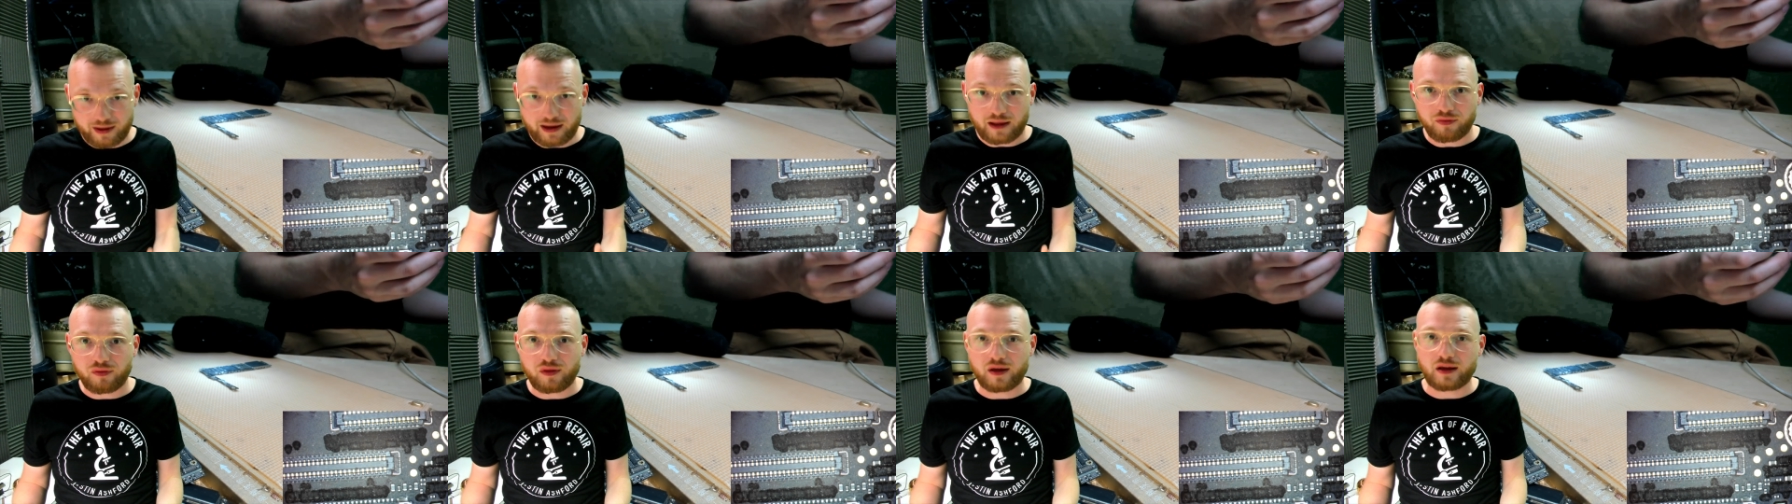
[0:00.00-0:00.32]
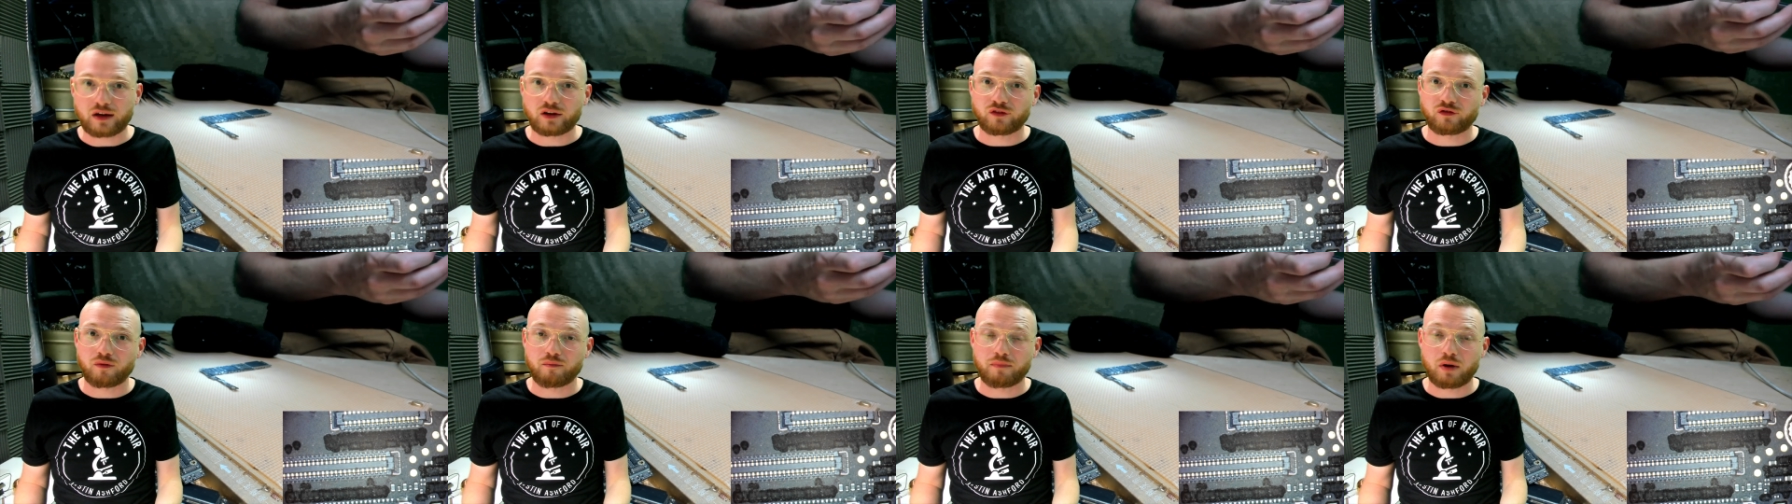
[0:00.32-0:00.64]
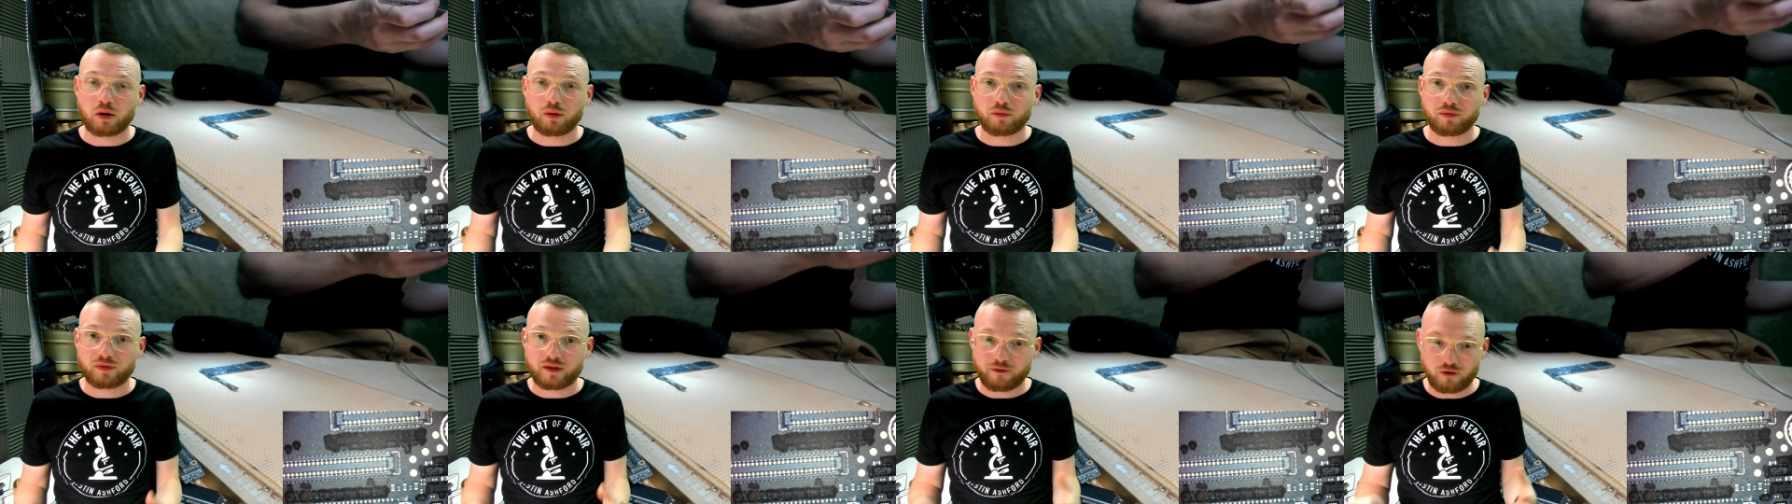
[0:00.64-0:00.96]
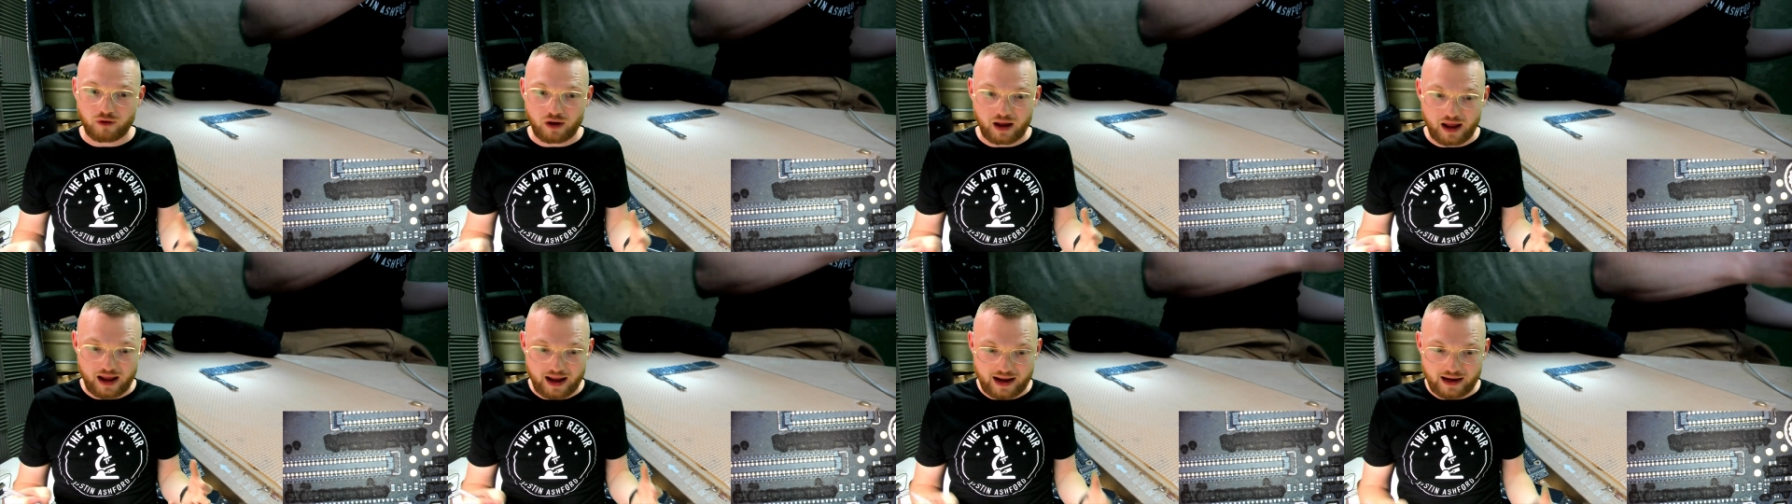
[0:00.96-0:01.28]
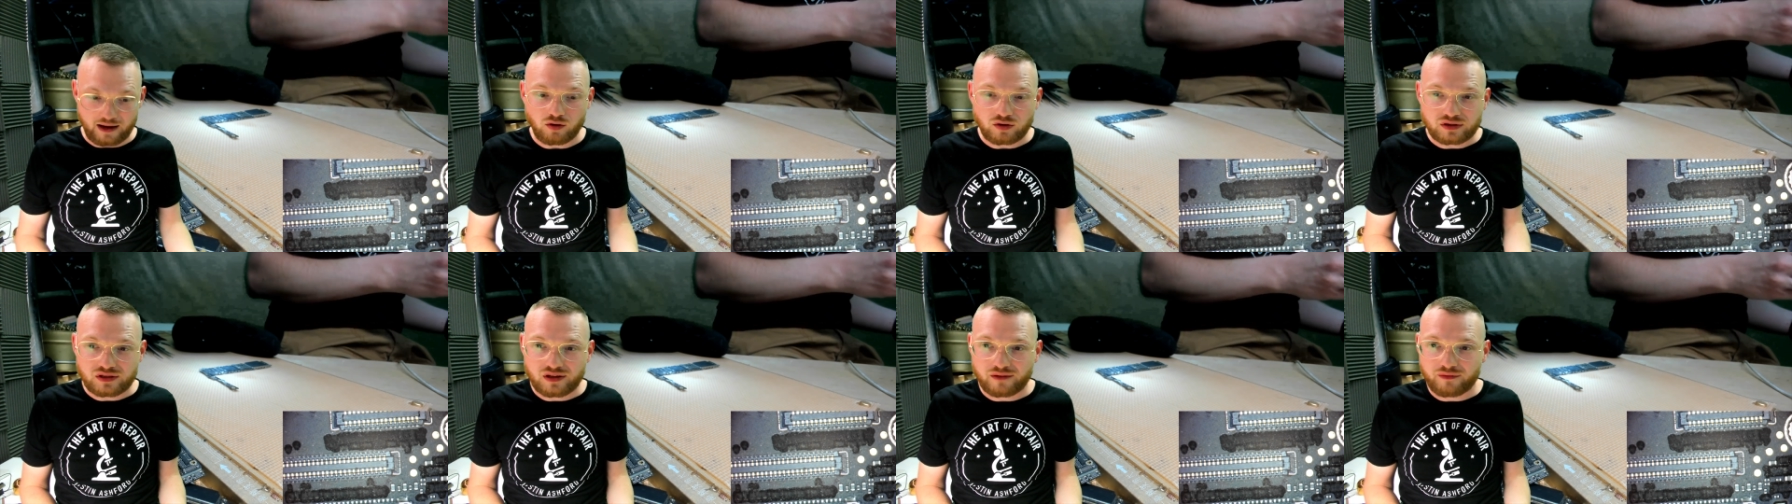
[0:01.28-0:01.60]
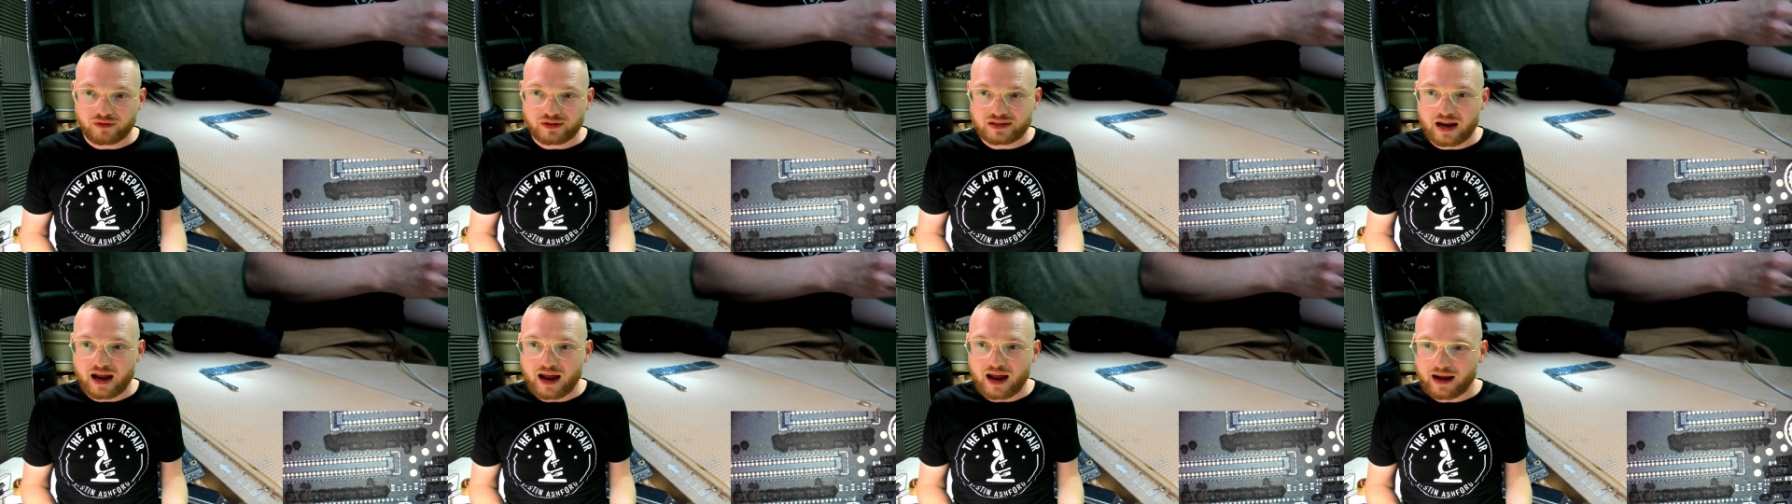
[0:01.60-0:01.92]
at things from both different angles of
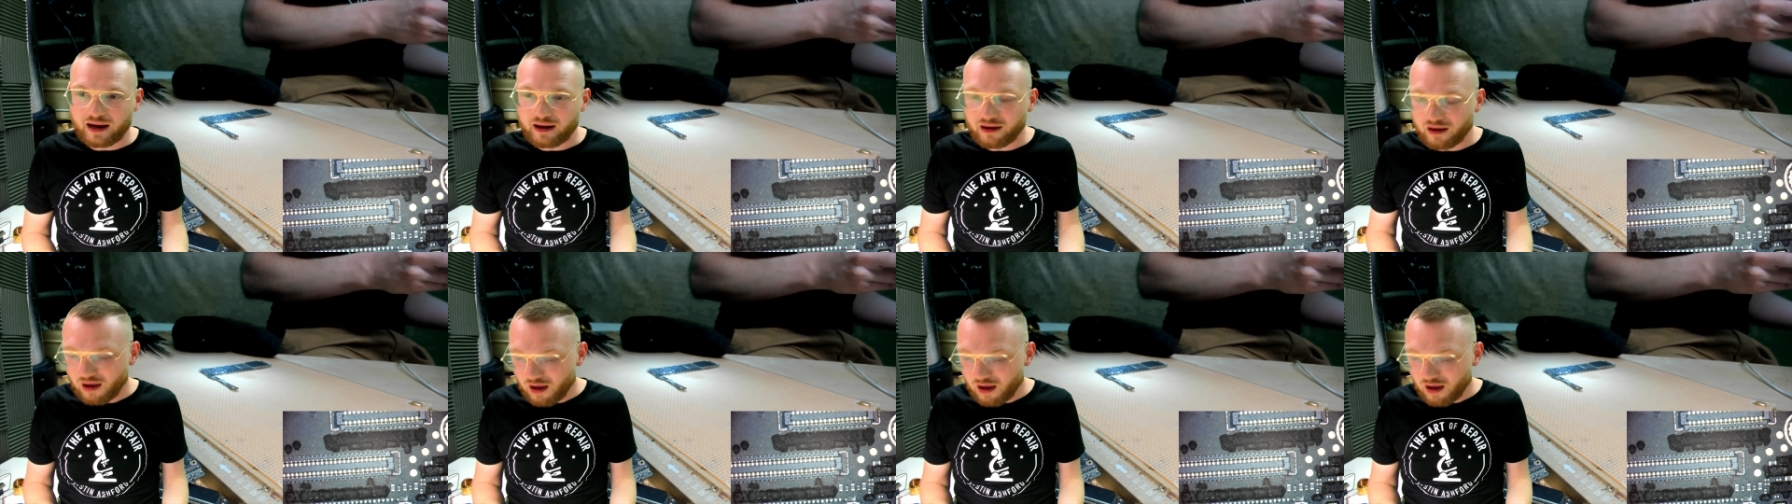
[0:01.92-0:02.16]
attack